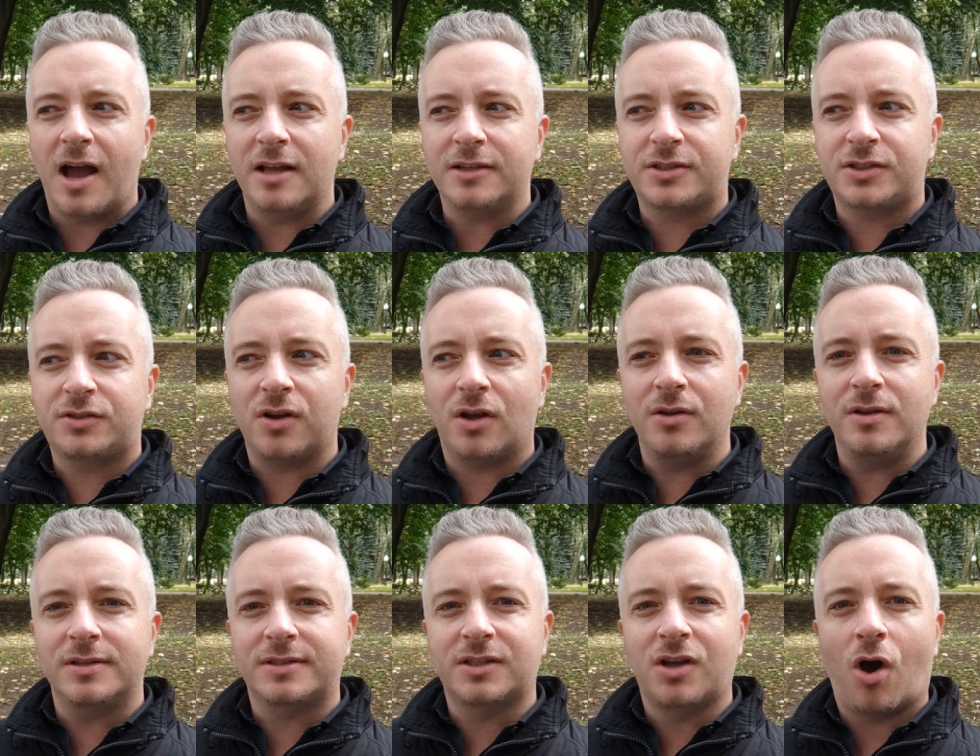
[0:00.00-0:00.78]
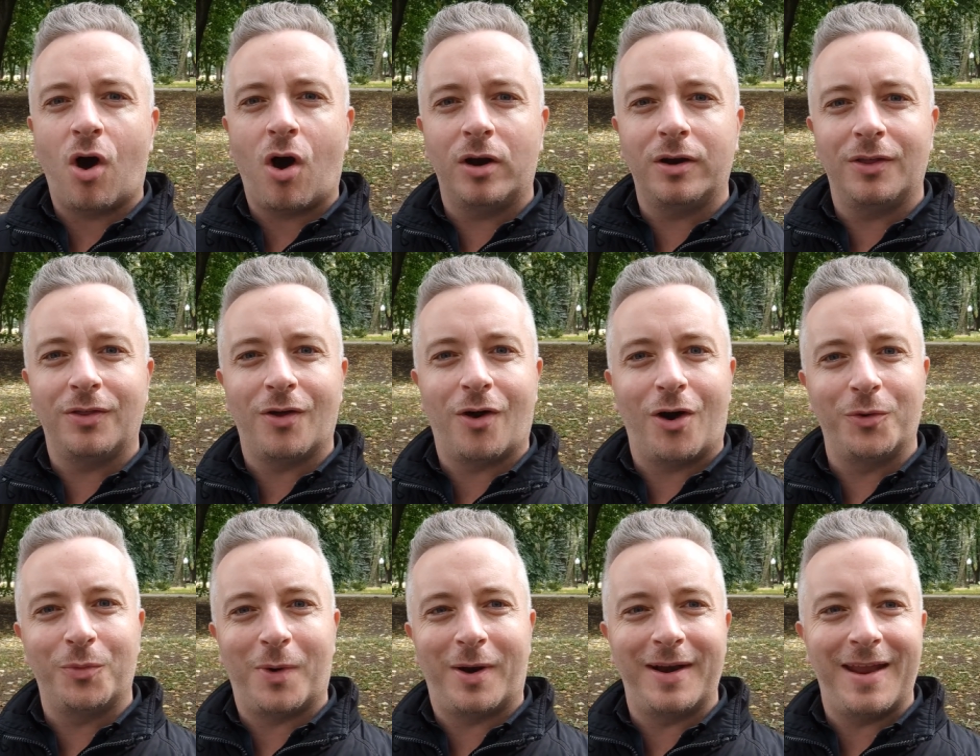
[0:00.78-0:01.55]
Australia's kind of the
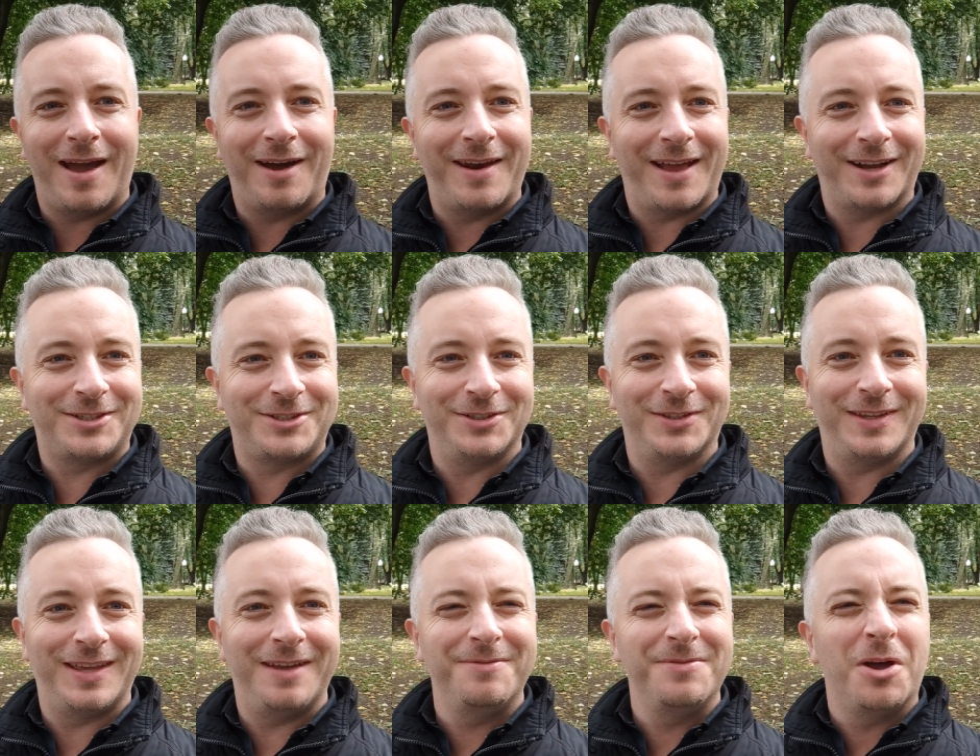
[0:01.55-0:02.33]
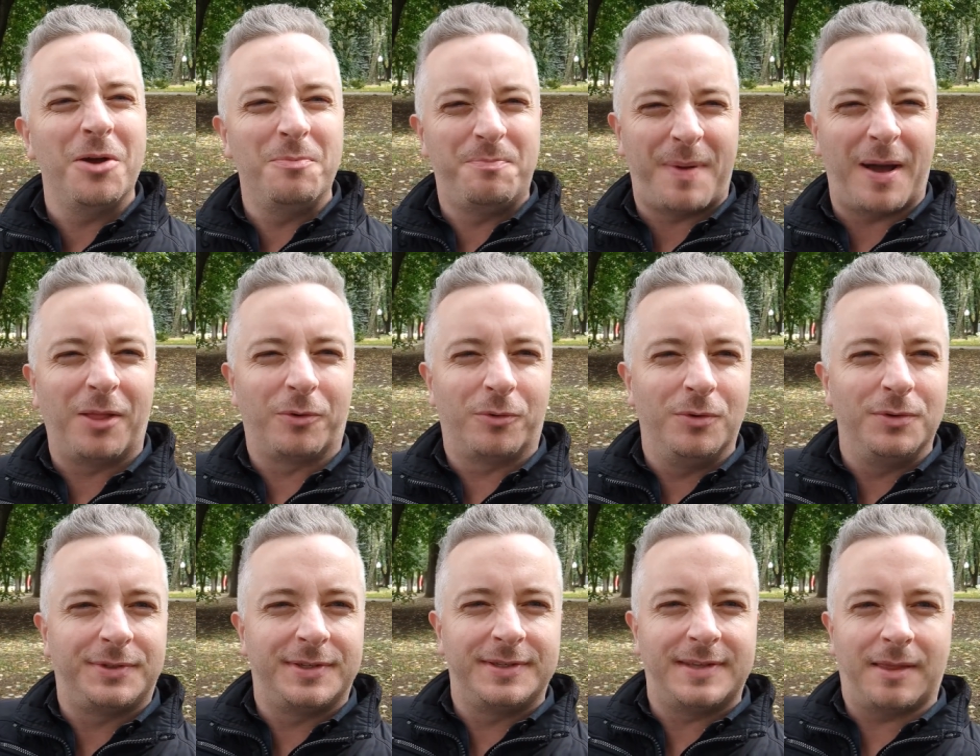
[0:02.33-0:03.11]
odd one out, actually. Even though
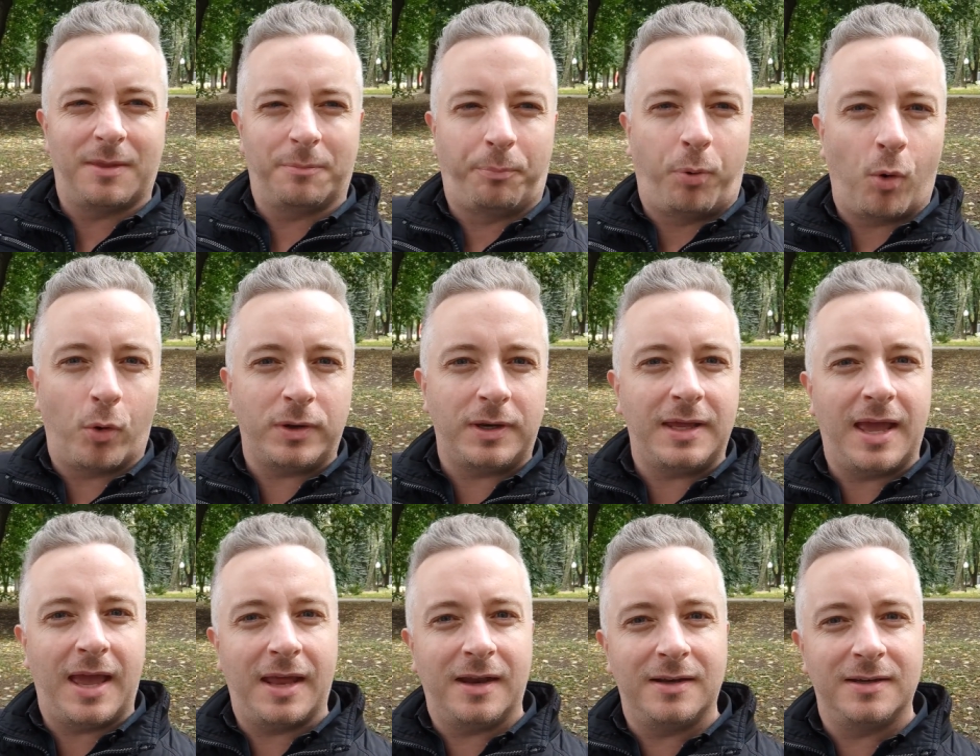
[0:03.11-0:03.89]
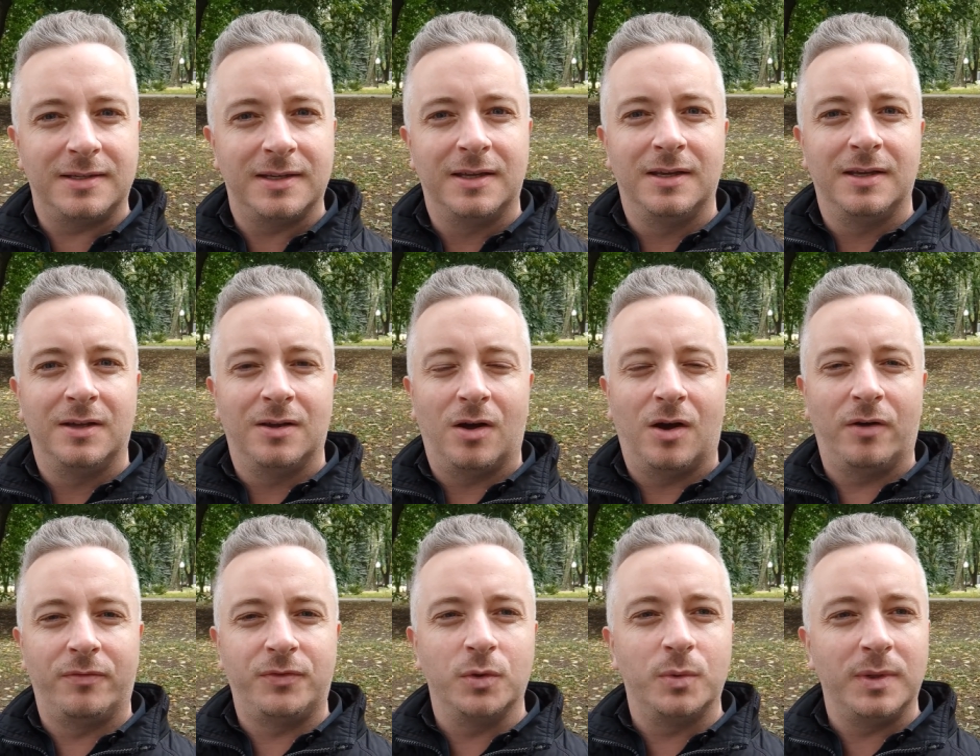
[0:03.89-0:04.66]
Belarus is at the pointy end
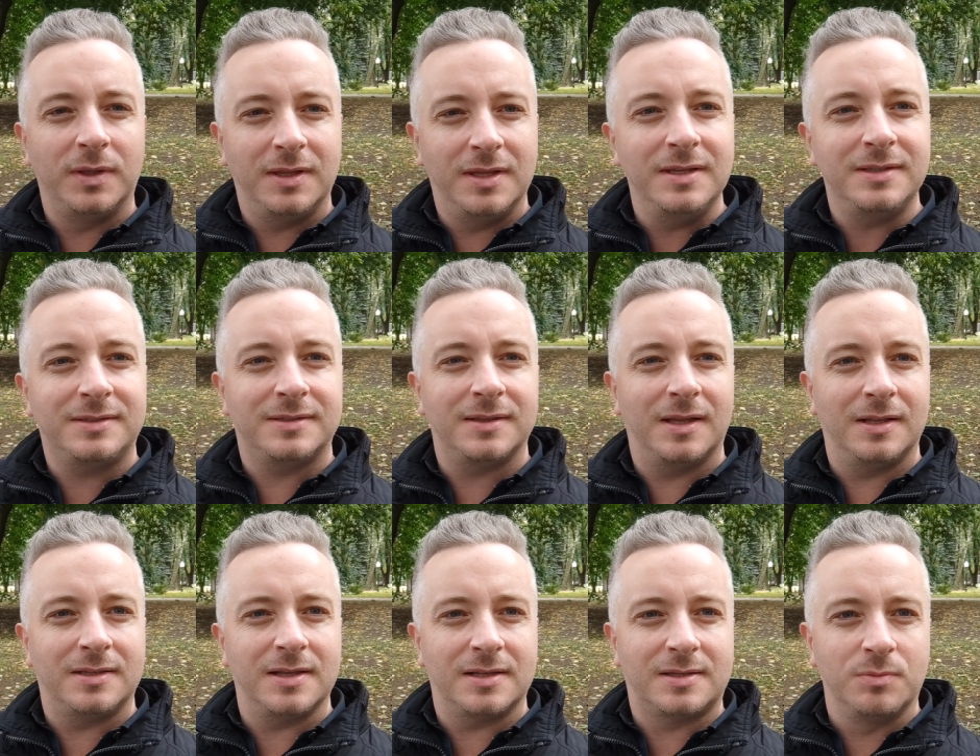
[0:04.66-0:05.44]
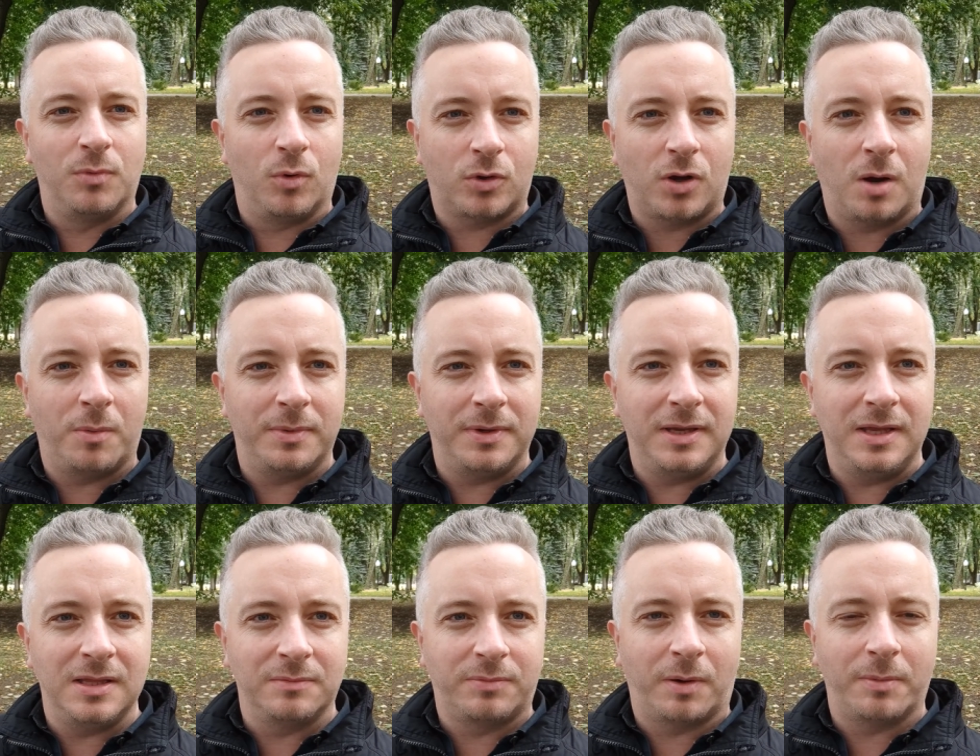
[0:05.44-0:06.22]
of doing this, it's more common
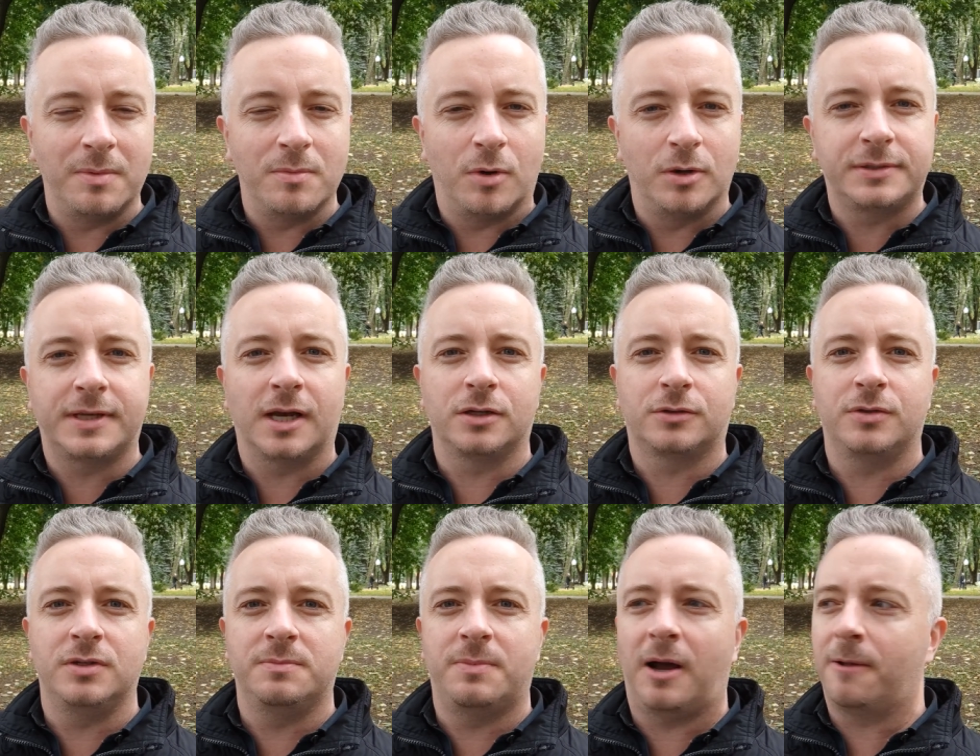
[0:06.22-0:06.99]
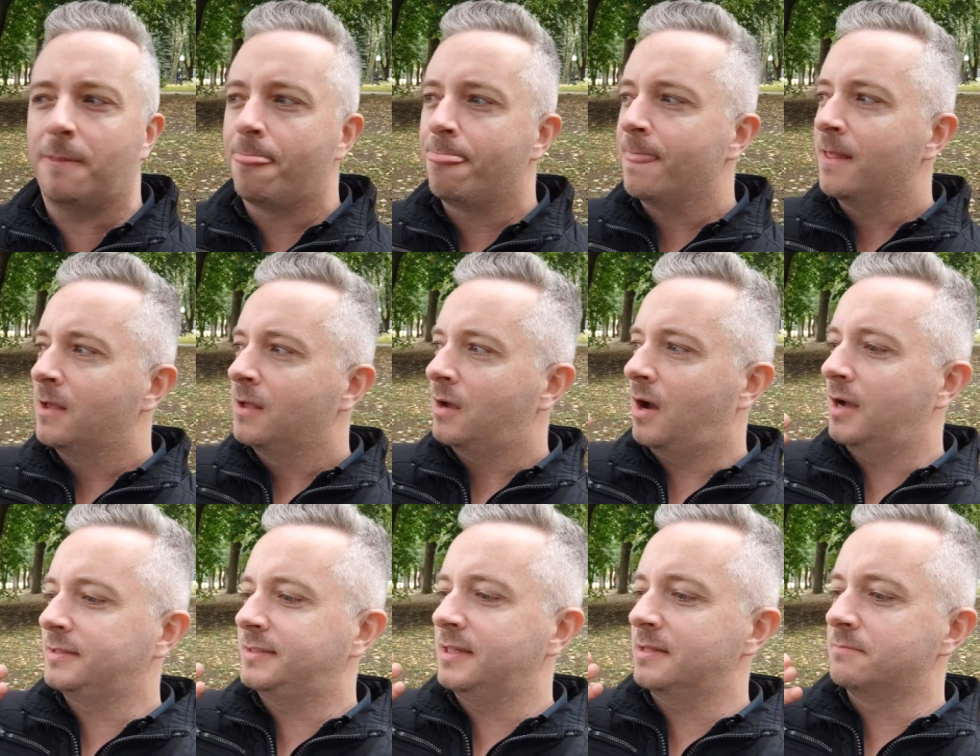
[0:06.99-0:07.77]
here than probably most countries, but
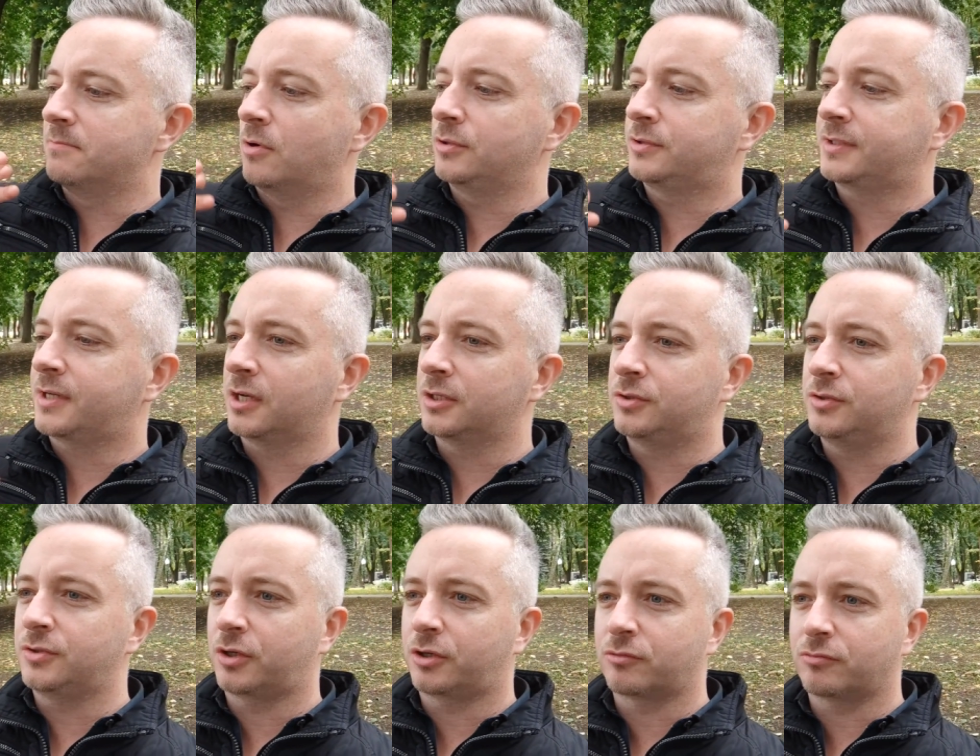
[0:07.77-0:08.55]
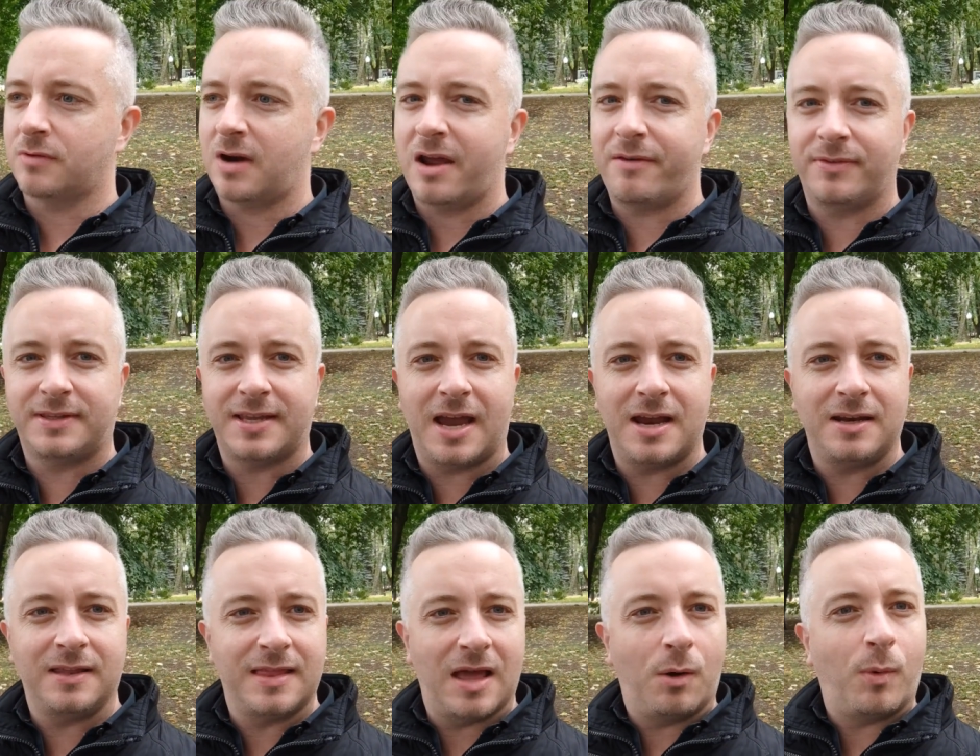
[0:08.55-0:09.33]
I see that most countries are
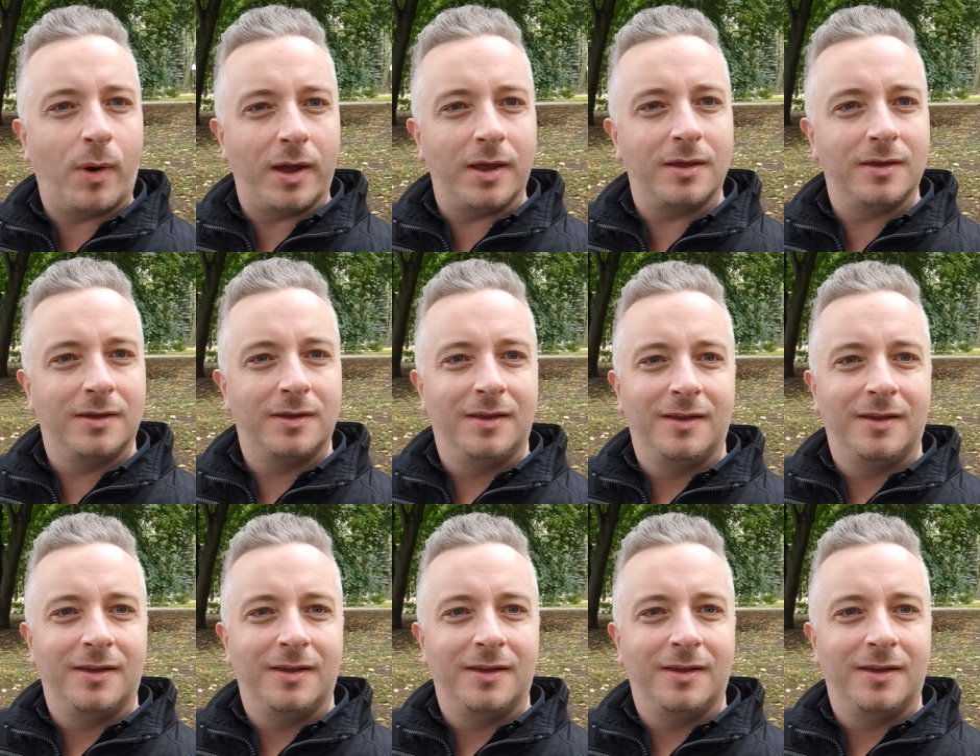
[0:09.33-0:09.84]
gravitating that way.